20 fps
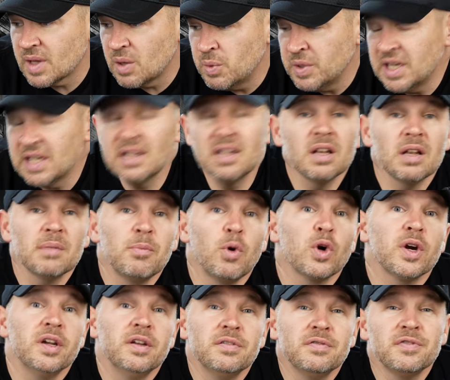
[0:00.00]
we need a little
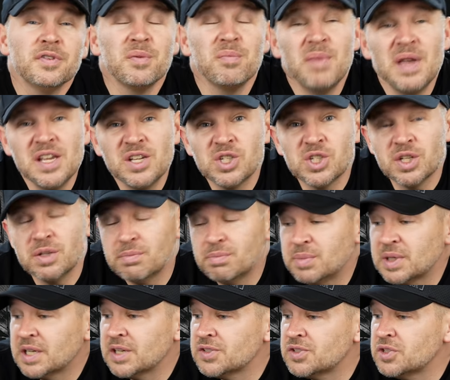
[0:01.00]
more information
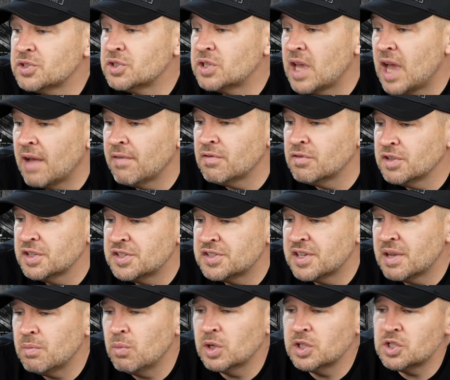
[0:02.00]
because you haven't really
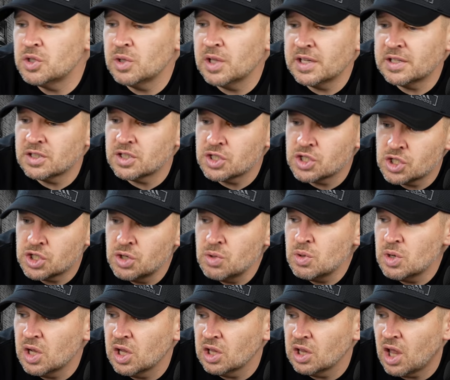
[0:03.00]
said what you like to
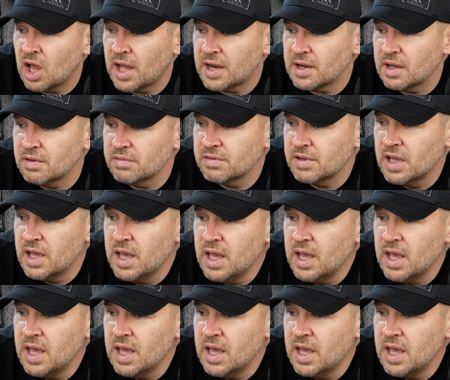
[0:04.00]
shoot a lot of.